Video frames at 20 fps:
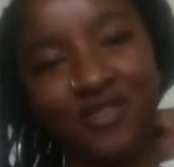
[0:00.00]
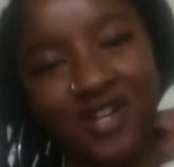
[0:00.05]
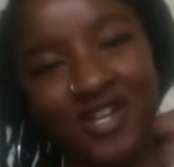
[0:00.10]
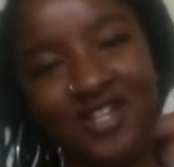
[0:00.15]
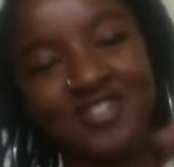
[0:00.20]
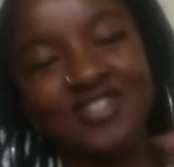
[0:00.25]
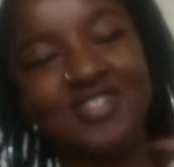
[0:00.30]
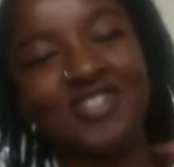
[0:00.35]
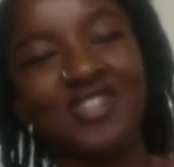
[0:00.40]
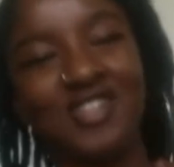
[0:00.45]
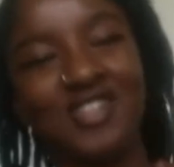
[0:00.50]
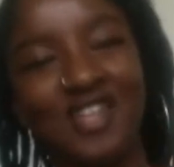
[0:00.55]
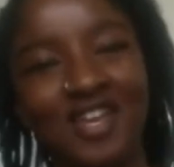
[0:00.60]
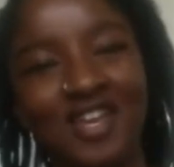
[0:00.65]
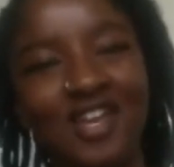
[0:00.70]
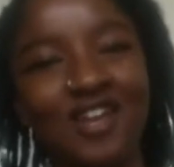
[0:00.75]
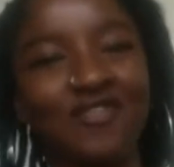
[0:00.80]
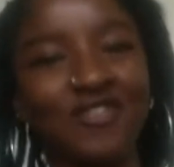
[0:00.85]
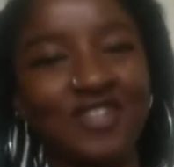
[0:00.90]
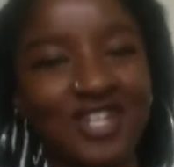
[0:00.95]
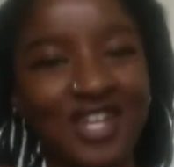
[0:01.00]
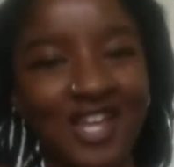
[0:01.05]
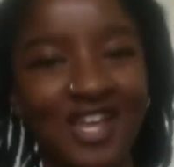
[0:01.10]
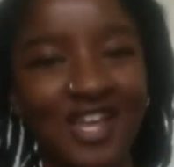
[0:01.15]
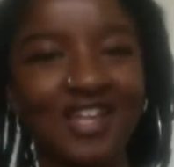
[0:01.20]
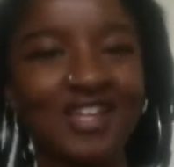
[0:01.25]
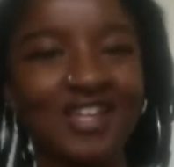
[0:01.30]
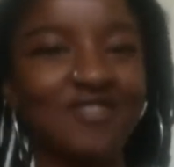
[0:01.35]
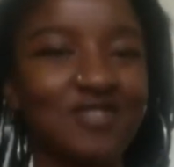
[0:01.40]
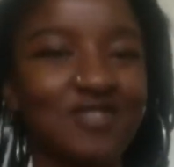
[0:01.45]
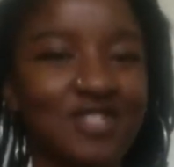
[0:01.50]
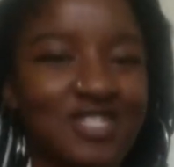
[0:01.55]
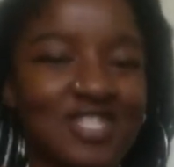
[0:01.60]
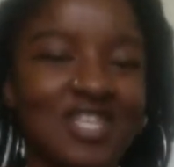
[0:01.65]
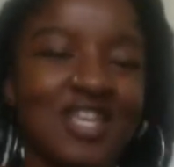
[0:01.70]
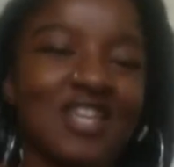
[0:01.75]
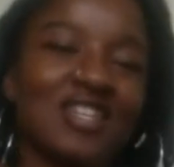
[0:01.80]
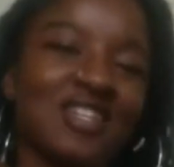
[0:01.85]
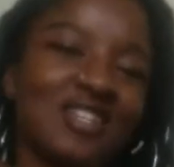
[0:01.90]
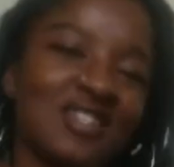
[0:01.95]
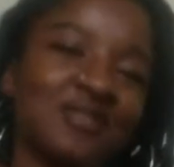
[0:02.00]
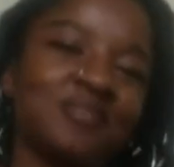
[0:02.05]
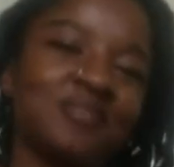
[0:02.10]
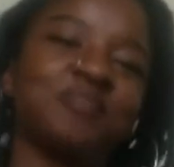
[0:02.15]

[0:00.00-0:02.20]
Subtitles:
rest in like every day, every second.